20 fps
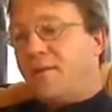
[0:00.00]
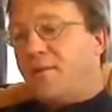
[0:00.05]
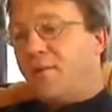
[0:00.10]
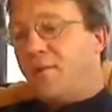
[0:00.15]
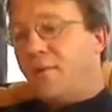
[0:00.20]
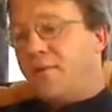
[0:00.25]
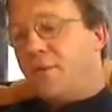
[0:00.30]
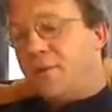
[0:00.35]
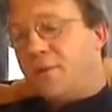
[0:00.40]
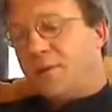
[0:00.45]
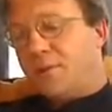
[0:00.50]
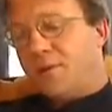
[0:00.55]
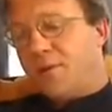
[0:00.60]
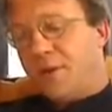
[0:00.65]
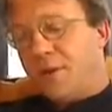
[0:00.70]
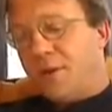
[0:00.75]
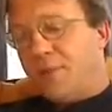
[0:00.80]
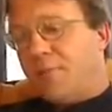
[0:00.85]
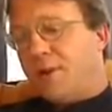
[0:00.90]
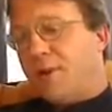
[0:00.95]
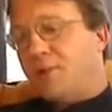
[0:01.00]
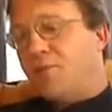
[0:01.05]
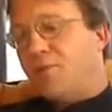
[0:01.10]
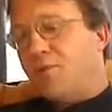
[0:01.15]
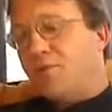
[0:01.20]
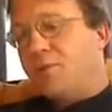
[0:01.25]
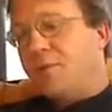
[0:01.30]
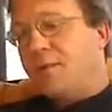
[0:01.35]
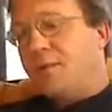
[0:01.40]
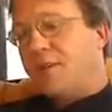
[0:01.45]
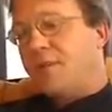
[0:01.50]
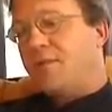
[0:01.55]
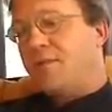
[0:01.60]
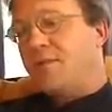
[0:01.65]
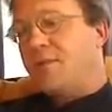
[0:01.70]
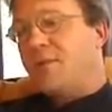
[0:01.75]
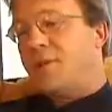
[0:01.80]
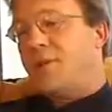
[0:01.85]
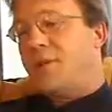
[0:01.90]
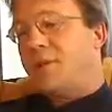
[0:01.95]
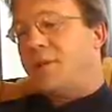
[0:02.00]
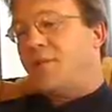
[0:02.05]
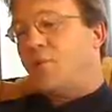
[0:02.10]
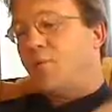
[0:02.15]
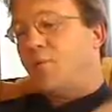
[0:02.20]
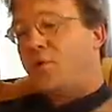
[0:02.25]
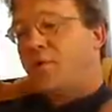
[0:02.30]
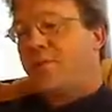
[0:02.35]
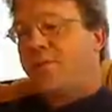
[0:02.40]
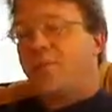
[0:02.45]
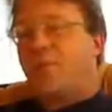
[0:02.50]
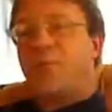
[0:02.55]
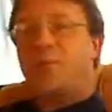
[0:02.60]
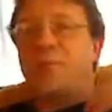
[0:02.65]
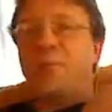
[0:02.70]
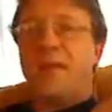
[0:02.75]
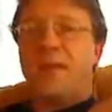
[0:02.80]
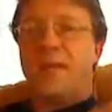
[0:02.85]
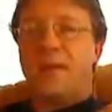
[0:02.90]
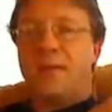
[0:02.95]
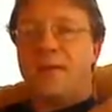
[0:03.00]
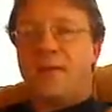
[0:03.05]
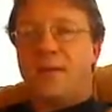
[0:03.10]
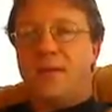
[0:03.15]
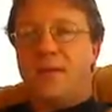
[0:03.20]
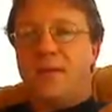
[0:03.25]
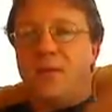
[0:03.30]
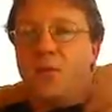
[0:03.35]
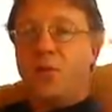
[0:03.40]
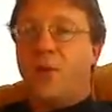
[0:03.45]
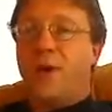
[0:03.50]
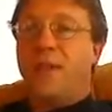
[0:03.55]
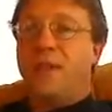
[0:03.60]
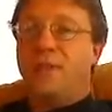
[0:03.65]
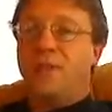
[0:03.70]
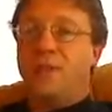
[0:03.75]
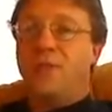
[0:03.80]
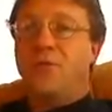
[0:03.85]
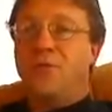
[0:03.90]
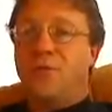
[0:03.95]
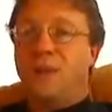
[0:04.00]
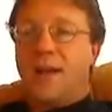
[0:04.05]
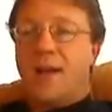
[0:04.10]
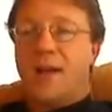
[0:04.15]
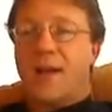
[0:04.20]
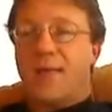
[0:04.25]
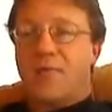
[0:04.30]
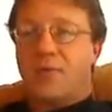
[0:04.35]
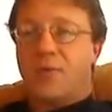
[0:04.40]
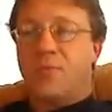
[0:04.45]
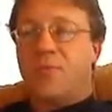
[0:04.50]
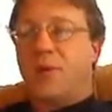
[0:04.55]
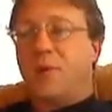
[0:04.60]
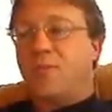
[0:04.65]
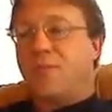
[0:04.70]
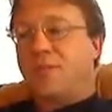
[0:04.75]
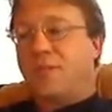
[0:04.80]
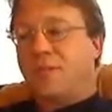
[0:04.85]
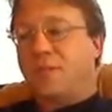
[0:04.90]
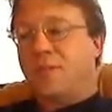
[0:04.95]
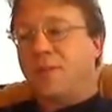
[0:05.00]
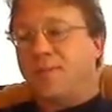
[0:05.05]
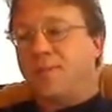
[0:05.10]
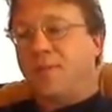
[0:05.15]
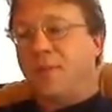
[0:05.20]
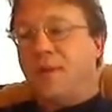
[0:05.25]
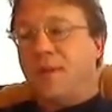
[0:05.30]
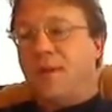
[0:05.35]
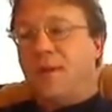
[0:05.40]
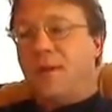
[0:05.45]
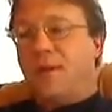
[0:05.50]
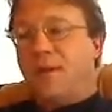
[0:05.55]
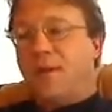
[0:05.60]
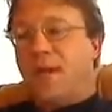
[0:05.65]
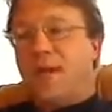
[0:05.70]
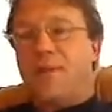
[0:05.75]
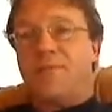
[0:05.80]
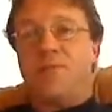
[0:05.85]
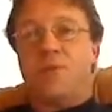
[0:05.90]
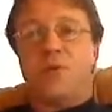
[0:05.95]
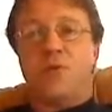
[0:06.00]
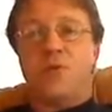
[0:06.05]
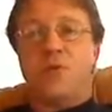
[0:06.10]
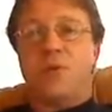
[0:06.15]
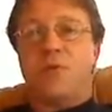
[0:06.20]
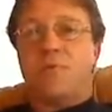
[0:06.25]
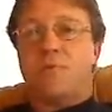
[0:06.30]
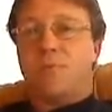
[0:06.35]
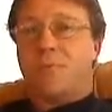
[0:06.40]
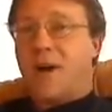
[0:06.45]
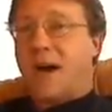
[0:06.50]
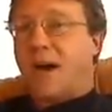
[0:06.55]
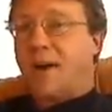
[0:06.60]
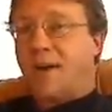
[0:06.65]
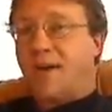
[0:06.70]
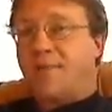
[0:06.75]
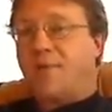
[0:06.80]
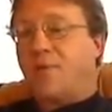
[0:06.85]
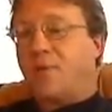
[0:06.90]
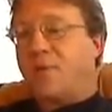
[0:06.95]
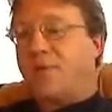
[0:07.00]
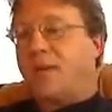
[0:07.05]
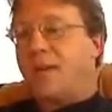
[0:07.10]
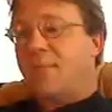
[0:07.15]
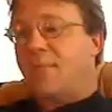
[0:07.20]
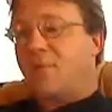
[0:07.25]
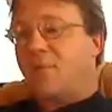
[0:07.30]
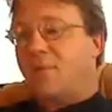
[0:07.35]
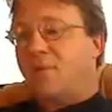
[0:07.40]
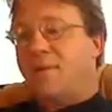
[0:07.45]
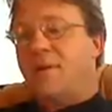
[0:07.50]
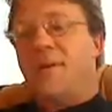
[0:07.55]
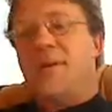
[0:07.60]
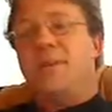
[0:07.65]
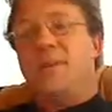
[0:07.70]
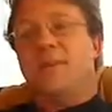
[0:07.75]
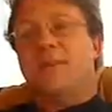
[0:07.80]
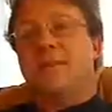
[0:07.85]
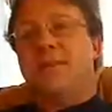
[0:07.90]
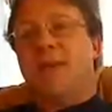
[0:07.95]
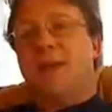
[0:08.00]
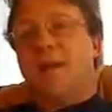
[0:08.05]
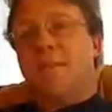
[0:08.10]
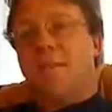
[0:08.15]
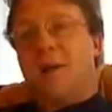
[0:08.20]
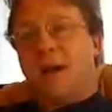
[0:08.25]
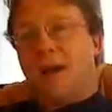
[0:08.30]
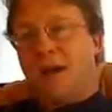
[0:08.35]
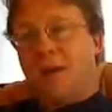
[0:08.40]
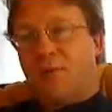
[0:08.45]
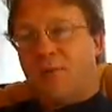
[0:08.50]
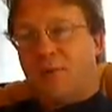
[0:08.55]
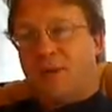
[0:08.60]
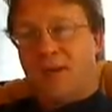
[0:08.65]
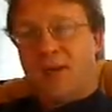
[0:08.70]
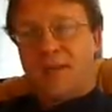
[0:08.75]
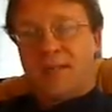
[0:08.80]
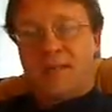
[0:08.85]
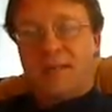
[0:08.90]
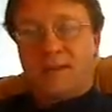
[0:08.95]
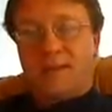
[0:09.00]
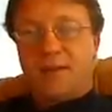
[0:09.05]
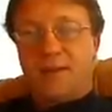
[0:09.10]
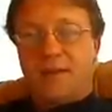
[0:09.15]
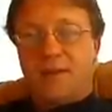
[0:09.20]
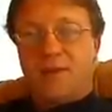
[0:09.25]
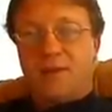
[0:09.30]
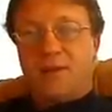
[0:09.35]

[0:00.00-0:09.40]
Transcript: So if you look at the chart on page 106, you see that the word for me, when it's used after a preposition, after the word para, for example, it's mi with an accent.